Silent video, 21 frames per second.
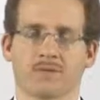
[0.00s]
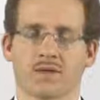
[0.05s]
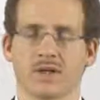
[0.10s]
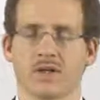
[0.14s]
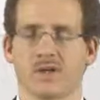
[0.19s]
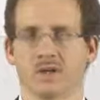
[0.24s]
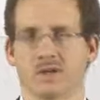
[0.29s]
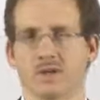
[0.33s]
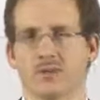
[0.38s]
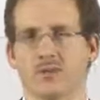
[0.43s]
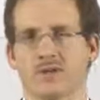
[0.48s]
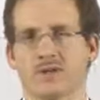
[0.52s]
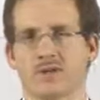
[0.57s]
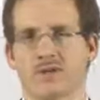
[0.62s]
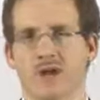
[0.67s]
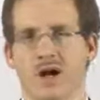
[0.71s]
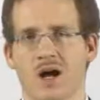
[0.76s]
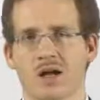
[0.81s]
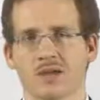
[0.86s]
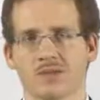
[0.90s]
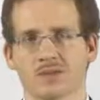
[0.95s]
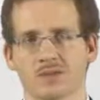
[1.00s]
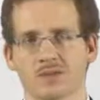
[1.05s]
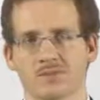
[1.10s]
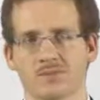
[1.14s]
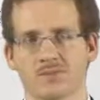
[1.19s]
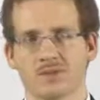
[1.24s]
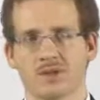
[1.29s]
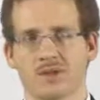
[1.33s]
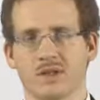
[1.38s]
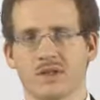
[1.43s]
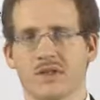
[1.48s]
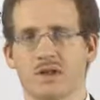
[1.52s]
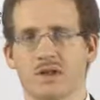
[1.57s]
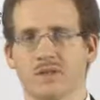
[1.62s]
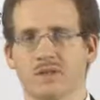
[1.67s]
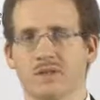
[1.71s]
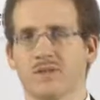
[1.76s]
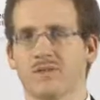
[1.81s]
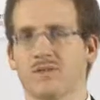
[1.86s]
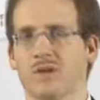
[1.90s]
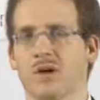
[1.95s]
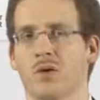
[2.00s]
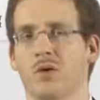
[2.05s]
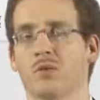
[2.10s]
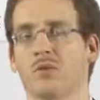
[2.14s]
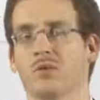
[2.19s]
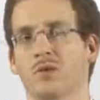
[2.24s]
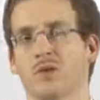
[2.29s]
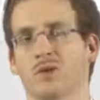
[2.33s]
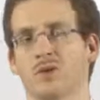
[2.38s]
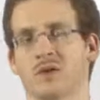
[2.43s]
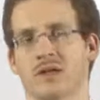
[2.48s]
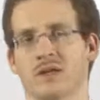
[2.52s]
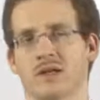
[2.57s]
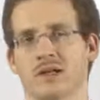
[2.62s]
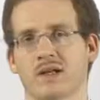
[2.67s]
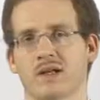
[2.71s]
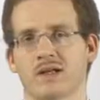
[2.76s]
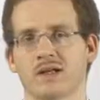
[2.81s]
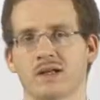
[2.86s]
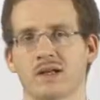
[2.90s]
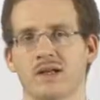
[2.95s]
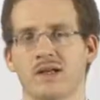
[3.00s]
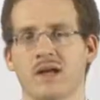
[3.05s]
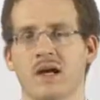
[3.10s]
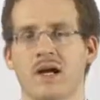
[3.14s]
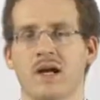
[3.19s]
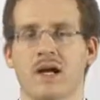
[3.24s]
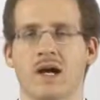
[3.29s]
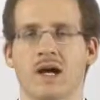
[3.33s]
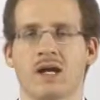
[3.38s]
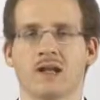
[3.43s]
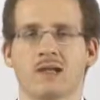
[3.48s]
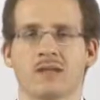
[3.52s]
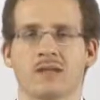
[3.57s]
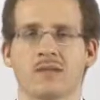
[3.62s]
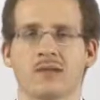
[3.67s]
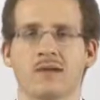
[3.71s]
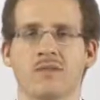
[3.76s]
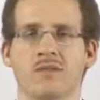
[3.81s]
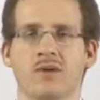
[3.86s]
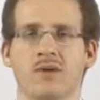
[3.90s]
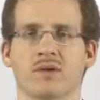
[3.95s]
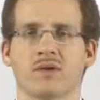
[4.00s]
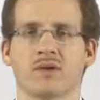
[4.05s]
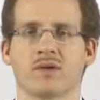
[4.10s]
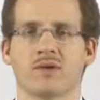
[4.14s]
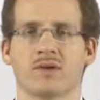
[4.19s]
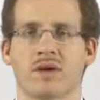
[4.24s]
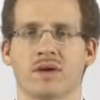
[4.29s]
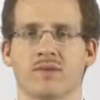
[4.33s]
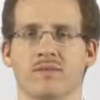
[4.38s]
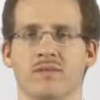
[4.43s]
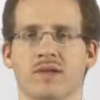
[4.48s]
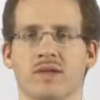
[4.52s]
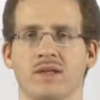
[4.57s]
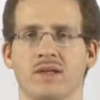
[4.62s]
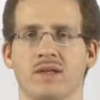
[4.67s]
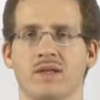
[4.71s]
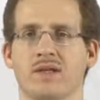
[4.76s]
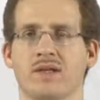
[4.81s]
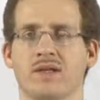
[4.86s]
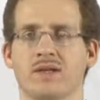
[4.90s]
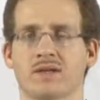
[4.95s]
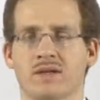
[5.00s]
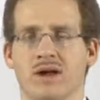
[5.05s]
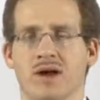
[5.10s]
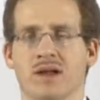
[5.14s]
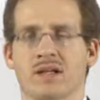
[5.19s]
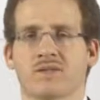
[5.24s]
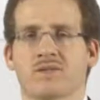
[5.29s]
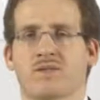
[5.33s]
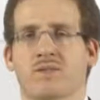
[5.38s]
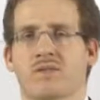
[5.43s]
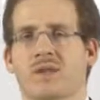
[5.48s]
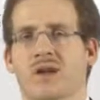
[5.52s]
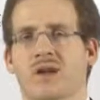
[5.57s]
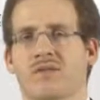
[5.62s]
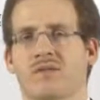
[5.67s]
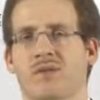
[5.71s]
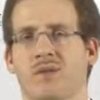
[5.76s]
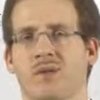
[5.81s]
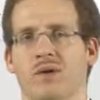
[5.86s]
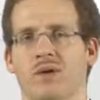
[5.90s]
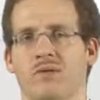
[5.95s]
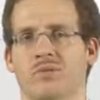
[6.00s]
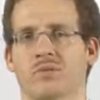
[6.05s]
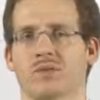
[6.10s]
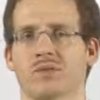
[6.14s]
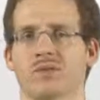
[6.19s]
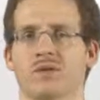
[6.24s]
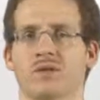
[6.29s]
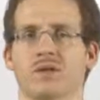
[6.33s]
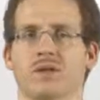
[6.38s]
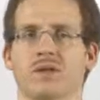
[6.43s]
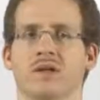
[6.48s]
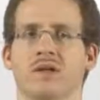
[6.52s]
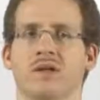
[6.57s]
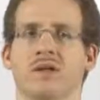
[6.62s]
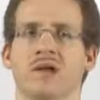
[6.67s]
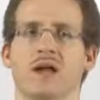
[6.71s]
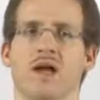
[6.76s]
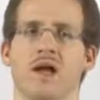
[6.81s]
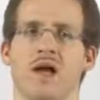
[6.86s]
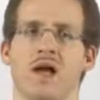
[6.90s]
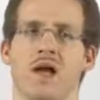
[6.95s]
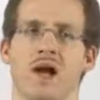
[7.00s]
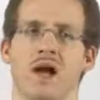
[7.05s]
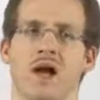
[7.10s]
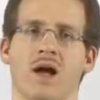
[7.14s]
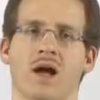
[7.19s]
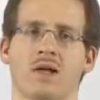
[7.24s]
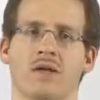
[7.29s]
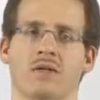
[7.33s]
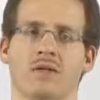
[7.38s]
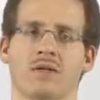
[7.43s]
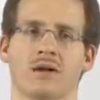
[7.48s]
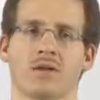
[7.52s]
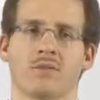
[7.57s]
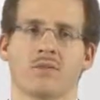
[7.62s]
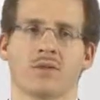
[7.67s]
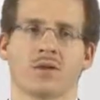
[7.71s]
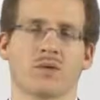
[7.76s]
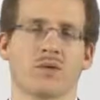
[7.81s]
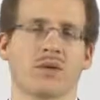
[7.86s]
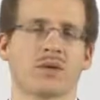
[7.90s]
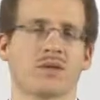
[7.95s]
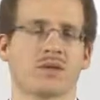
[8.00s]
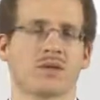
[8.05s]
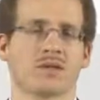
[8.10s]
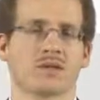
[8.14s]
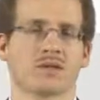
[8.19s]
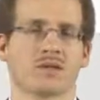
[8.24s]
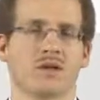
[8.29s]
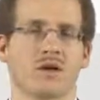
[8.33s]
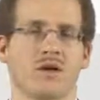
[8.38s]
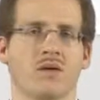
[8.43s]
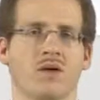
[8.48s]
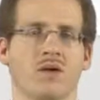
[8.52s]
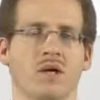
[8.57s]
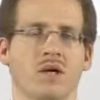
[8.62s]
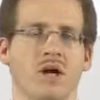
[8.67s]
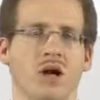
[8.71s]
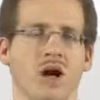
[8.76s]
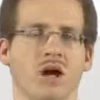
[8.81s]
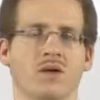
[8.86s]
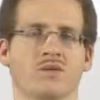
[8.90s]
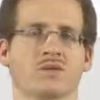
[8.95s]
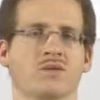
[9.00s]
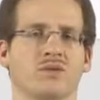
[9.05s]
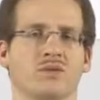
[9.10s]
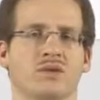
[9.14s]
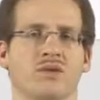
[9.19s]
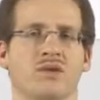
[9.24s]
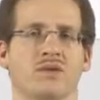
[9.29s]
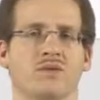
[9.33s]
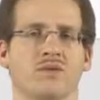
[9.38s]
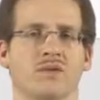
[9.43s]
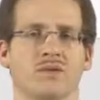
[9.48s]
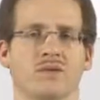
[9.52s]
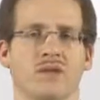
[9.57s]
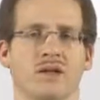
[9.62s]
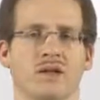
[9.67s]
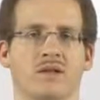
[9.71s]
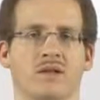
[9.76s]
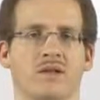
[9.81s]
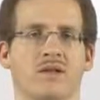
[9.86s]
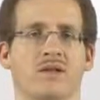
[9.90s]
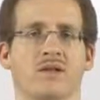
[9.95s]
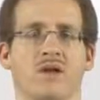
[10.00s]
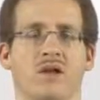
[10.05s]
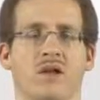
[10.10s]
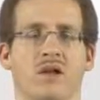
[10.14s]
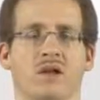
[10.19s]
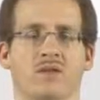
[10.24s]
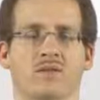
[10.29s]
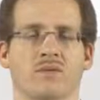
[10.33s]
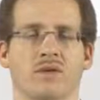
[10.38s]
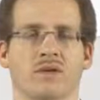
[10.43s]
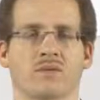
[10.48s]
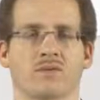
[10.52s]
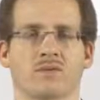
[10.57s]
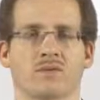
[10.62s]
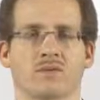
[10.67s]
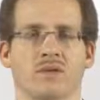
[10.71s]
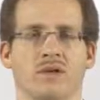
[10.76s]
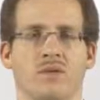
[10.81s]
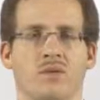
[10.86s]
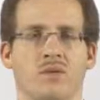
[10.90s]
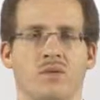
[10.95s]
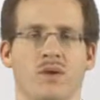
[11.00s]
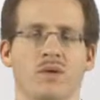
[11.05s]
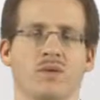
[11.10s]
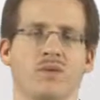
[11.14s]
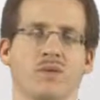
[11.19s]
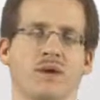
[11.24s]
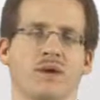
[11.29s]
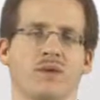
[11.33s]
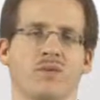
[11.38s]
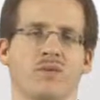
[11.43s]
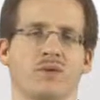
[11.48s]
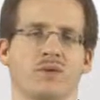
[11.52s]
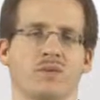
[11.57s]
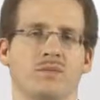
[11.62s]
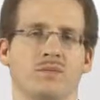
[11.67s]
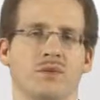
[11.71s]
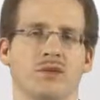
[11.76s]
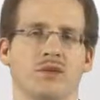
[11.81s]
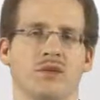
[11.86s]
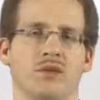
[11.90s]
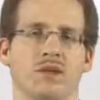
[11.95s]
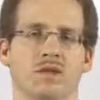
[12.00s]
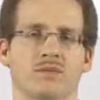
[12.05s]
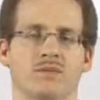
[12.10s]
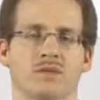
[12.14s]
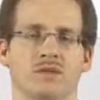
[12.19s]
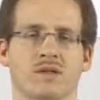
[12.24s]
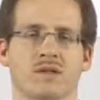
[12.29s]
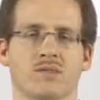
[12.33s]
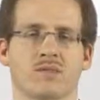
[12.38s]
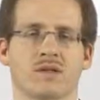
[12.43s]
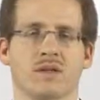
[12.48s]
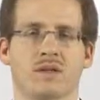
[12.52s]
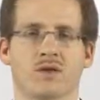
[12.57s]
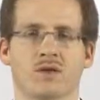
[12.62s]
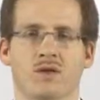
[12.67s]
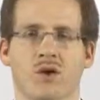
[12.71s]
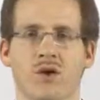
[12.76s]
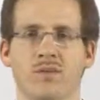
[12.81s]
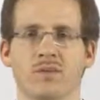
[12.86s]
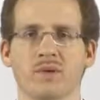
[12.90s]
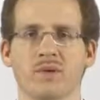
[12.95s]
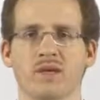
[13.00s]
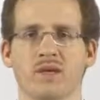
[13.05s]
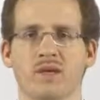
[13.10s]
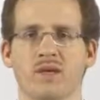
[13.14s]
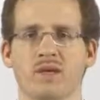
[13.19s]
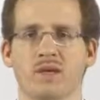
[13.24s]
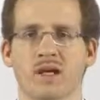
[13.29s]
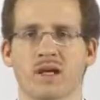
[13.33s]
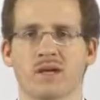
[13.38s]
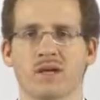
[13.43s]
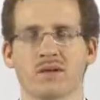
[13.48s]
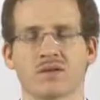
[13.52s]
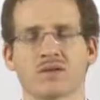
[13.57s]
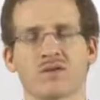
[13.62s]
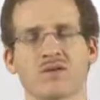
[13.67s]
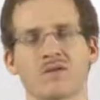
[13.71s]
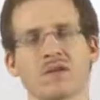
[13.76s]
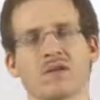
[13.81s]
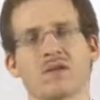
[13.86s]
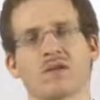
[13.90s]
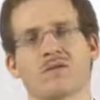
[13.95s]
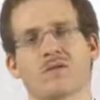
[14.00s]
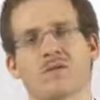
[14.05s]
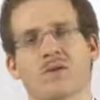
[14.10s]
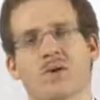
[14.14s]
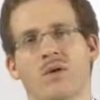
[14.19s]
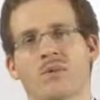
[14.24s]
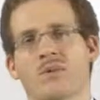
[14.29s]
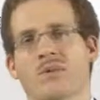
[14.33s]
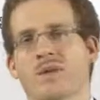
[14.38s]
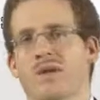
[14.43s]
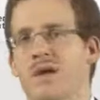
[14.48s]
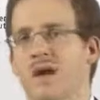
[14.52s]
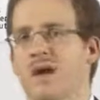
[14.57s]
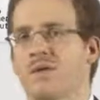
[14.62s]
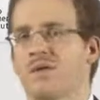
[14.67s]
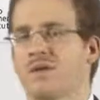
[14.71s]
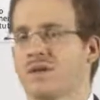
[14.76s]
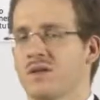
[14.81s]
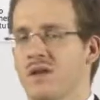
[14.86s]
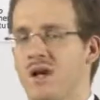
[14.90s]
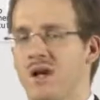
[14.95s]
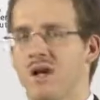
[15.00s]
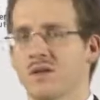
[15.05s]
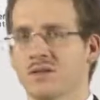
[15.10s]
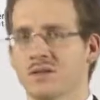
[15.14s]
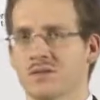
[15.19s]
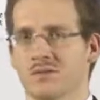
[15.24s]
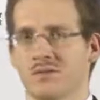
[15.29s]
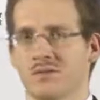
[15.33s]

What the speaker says: separate tasks dealing with their own local data set, and at some point in time they need tasks from the other one mutually. And the question is now, how do you deal with that in your algorithm? One way would be to simply copy the data you need from the other task